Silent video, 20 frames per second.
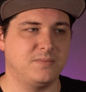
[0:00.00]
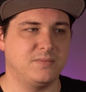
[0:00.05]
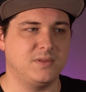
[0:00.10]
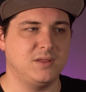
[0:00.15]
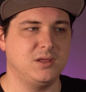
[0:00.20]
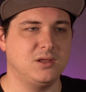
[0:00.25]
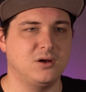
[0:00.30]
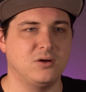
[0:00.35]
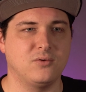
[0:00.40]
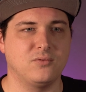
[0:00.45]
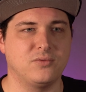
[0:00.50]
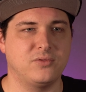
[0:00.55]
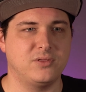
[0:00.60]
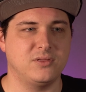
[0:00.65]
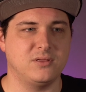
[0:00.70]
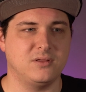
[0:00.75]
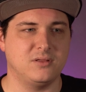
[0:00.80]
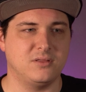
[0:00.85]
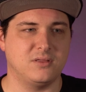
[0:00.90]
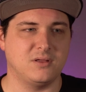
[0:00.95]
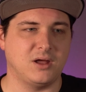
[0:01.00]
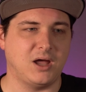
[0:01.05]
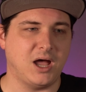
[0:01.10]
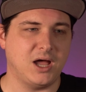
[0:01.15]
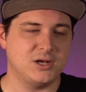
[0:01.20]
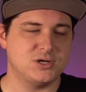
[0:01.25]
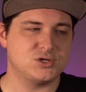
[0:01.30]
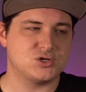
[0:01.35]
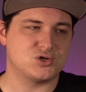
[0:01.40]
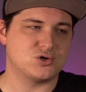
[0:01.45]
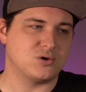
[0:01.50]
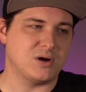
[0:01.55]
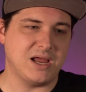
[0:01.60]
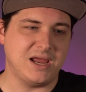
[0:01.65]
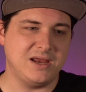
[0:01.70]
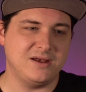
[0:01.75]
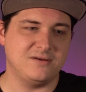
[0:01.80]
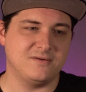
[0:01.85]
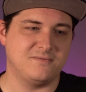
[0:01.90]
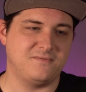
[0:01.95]
you know, the
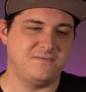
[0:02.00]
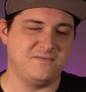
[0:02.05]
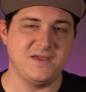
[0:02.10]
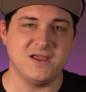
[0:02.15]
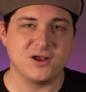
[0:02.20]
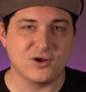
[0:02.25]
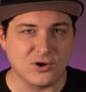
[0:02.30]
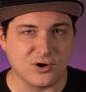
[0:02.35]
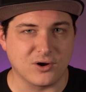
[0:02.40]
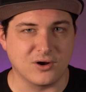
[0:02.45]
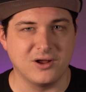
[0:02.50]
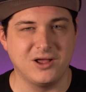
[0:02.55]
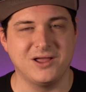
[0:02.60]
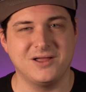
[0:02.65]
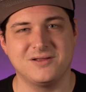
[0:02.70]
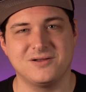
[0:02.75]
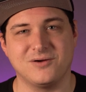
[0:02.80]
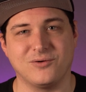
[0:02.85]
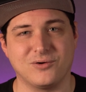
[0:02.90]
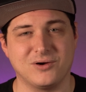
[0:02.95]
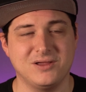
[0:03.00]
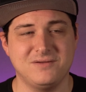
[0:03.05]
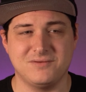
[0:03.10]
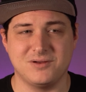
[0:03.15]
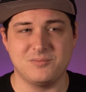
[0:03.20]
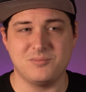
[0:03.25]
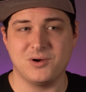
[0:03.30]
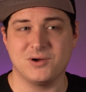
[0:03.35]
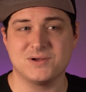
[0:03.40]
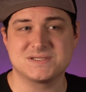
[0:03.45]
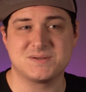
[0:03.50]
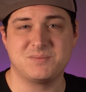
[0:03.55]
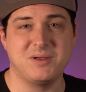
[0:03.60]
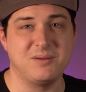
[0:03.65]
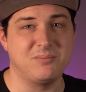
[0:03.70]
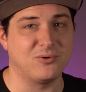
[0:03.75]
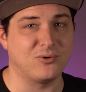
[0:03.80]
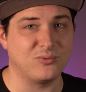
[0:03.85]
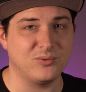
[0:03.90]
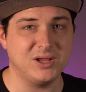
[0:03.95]
untrained finger, or even most
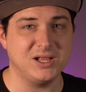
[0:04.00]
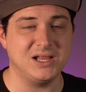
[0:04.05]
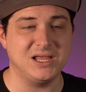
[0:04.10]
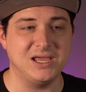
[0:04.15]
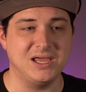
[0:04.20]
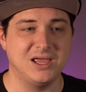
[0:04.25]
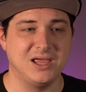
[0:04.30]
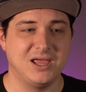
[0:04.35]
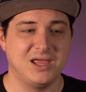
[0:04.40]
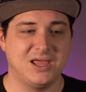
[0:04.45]
people really,